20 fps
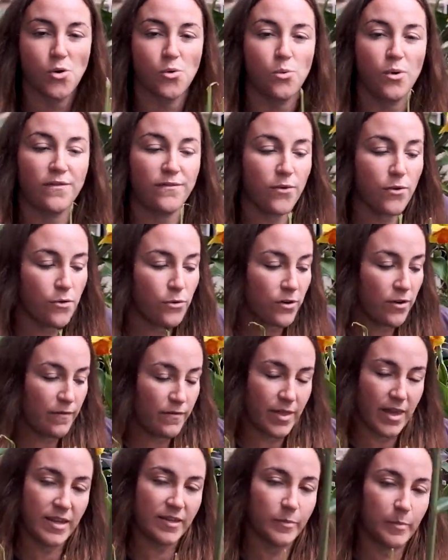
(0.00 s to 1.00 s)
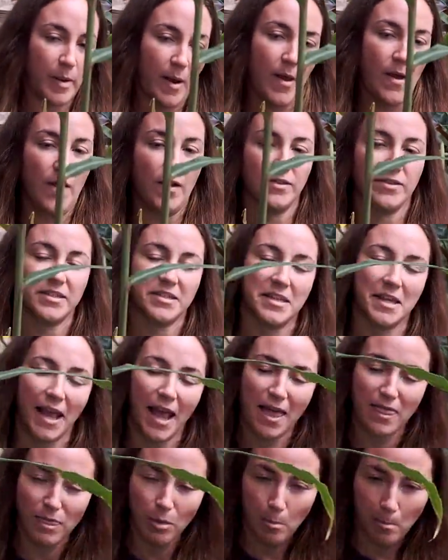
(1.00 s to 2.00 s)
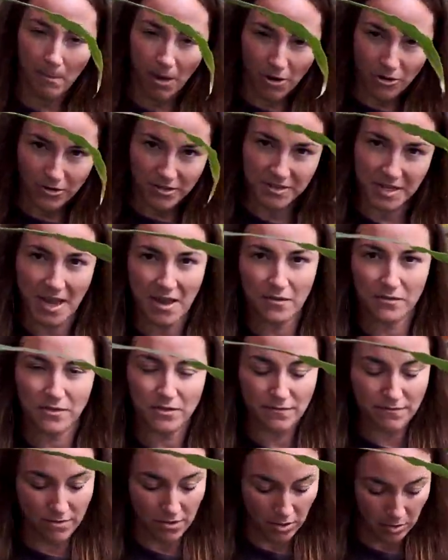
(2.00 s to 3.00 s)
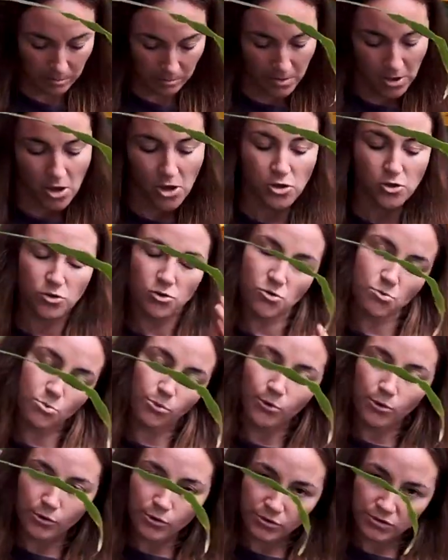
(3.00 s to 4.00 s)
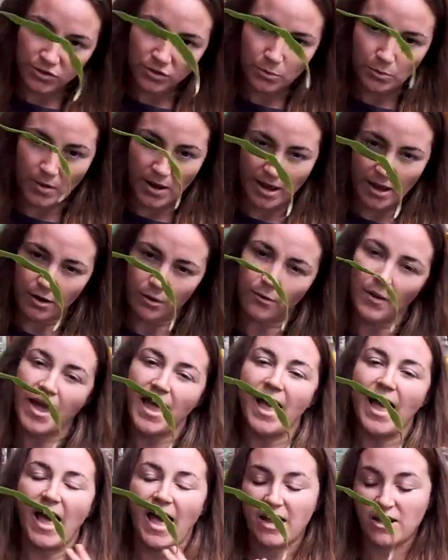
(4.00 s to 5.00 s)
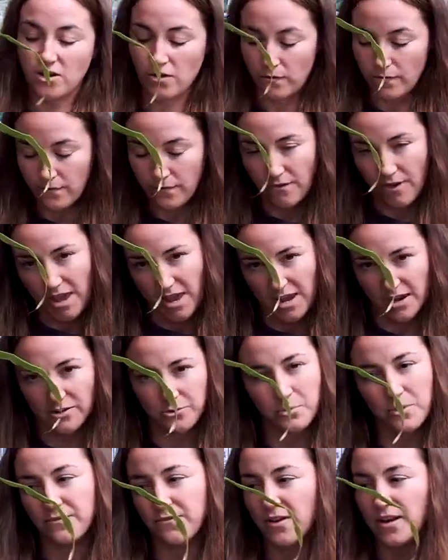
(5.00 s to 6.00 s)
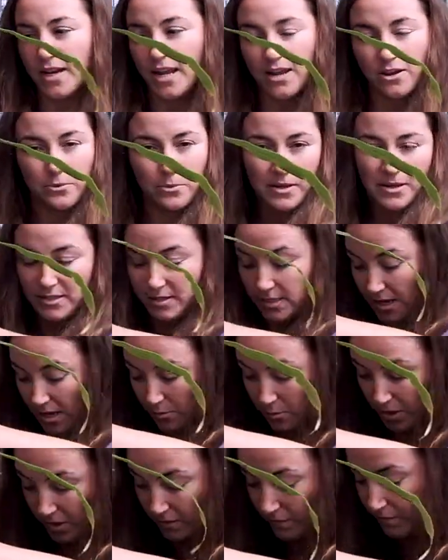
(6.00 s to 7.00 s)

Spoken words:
With all of these plants, to get the most out of them, you water well and you feed with a liquid seaweed